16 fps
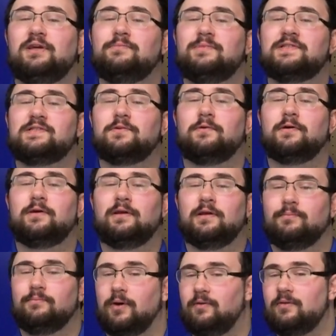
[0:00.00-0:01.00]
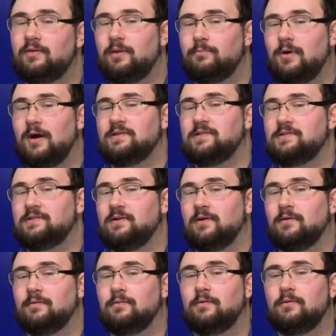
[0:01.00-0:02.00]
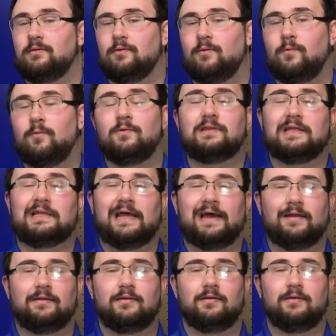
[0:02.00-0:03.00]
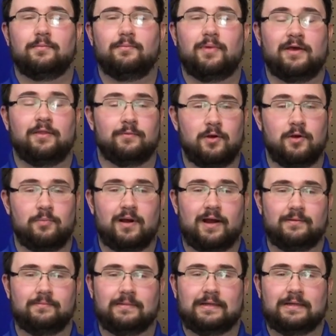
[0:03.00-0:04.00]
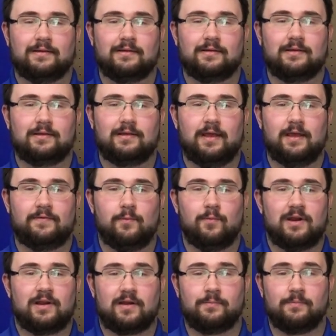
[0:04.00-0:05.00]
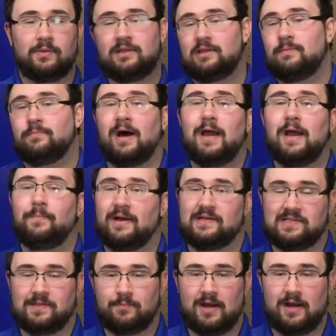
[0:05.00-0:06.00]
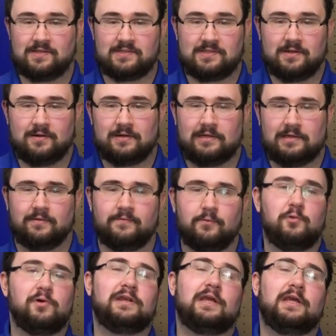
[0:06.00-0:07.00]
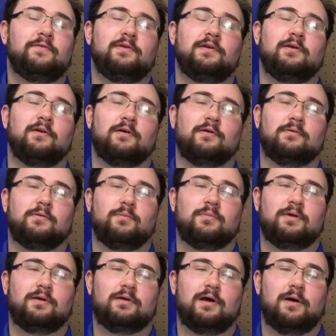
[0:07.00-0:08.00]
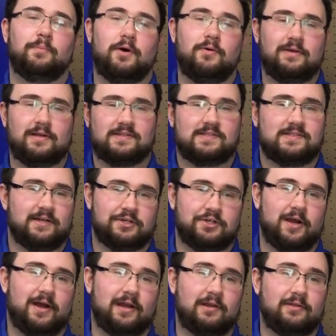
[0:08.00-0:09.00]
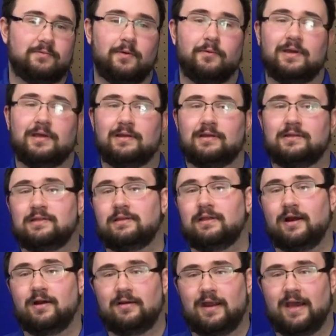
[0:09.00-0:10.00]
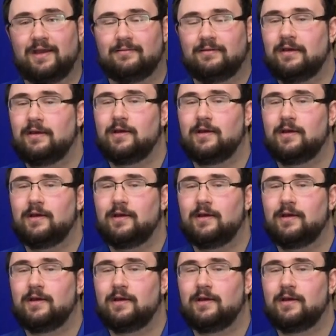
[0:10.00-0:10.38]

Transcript: can be scored in both the processor or the net by the robot. If you want to completely bypass the processor and avoid giving your opponents a shot at throwing it into their net,